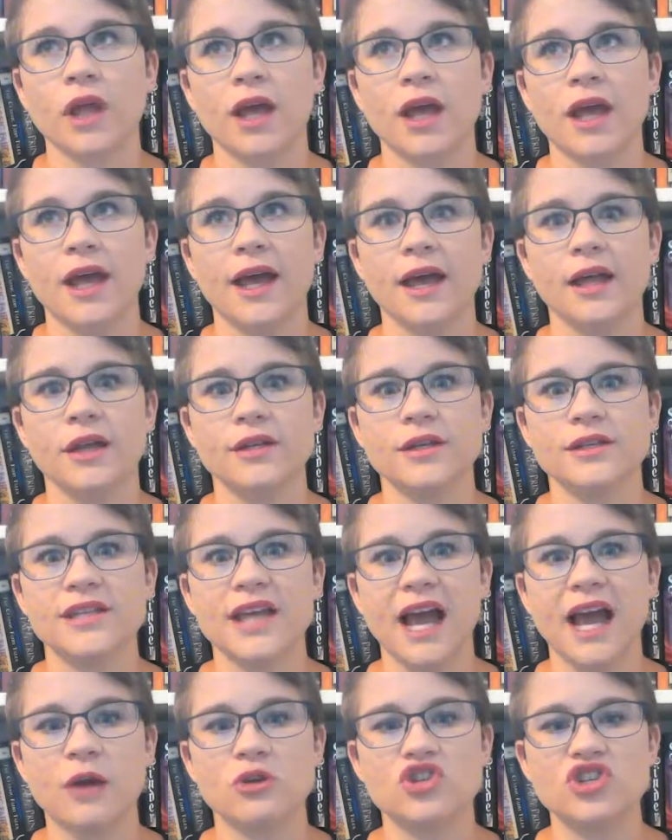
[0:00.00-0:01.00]
and
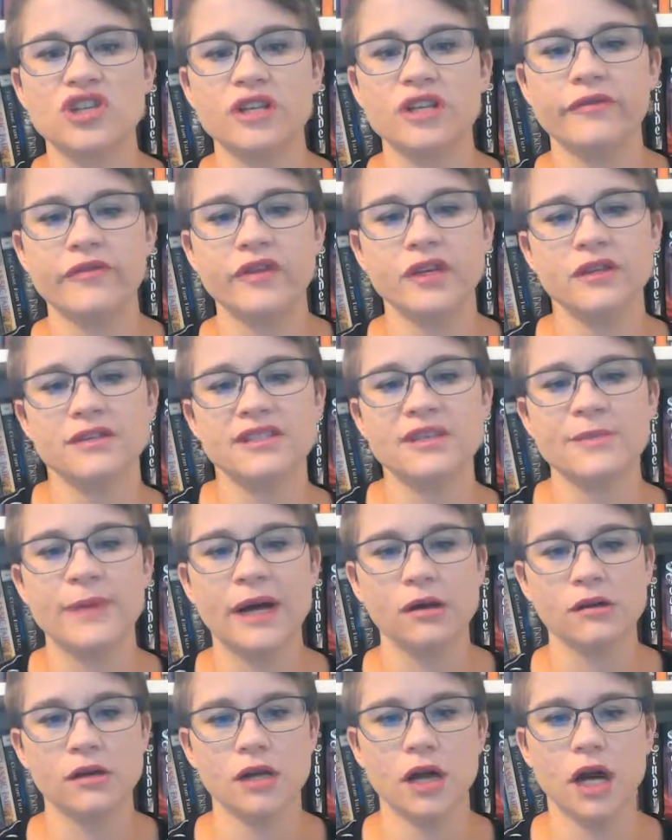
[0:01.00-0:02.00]
how she feels
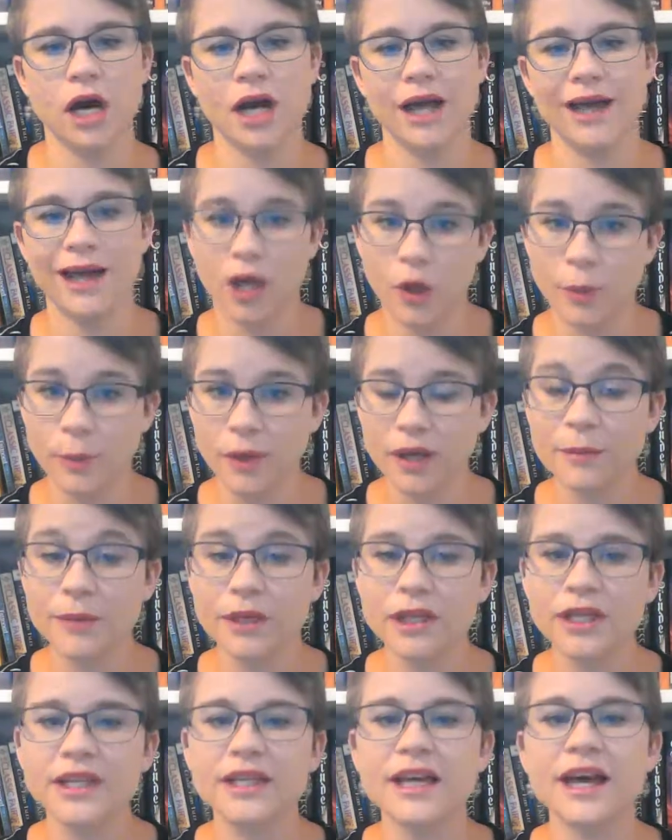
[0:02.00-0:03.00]
about not helping
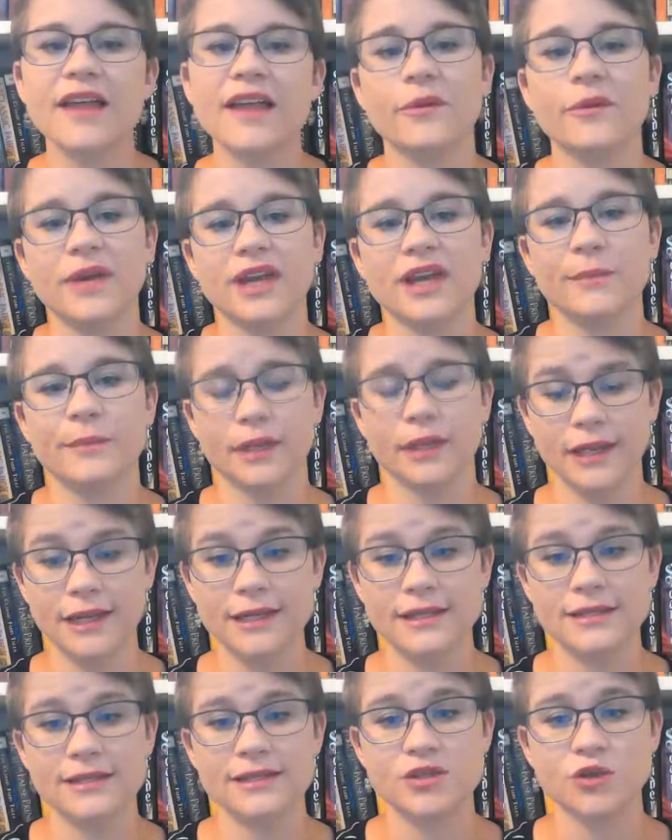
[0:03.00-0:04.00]
Belinda. And then we get
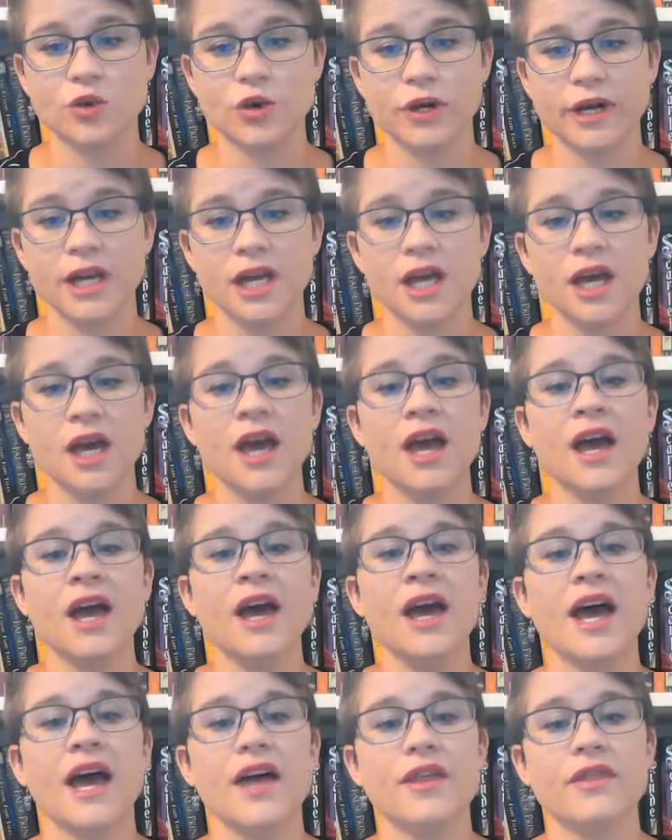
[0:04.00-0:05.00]
Belinda's story
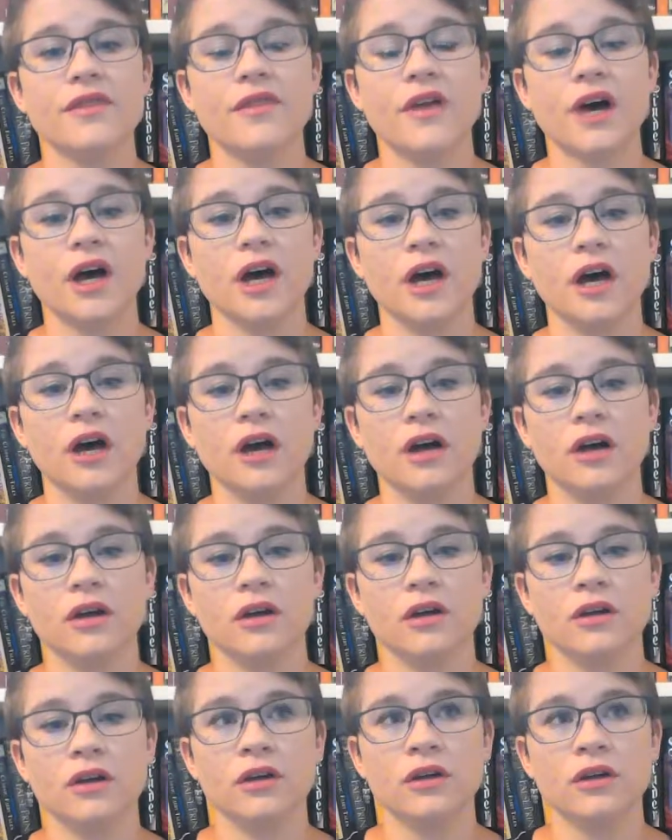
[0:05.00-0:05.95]
and the